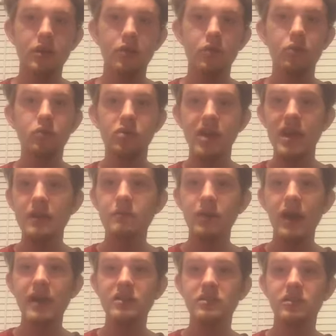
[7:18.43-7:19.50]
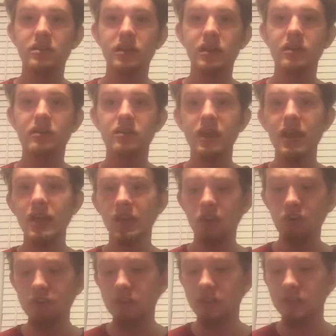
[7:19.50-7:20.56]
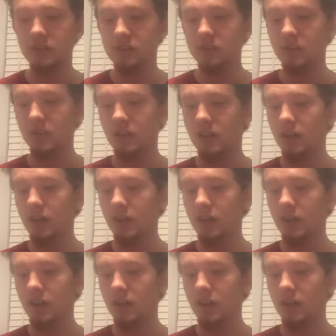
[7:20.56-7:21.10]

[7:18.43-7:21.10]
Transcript: who came back tonight, thank goodness.